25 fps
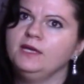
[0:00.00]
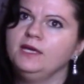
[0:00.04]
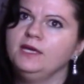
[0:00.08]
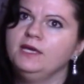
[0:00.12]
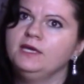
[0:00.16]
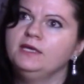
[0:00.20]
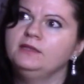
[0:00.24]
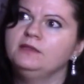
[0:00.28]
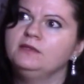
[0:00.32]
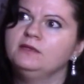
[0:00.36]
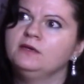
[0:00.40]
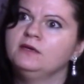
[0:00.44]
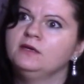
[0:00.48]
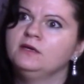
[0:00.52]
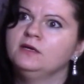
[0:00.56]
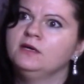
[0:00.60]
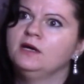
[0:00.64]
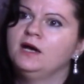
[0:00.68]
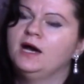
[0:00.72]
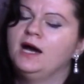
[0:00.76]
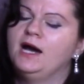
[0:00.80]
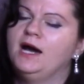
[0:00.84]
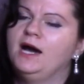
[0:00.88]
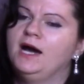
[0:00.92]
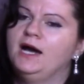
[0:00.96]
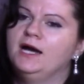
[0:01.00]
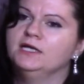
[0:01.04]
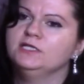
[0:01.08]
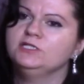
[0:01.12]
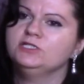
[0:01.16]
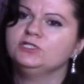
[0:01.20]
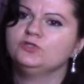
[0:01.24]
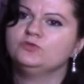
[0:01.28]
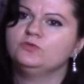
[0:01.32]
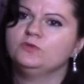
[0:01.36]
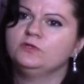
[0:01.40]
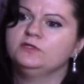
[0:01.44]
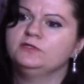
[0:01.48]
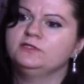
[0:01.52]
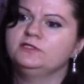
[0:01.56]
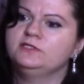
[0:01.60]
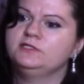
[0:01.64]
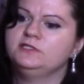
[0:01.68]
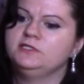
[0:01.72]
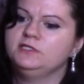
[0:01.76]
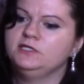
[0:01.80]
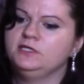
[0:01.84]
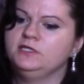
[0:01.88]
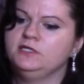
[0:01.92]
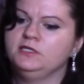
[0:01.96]
And I just want to
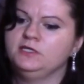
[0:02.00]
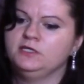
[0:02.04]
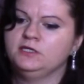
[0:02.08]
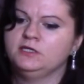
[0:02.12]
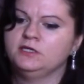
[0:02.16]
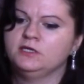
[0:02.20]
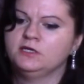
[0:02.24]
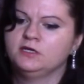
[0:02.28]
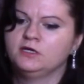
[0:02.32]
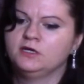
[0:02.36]
see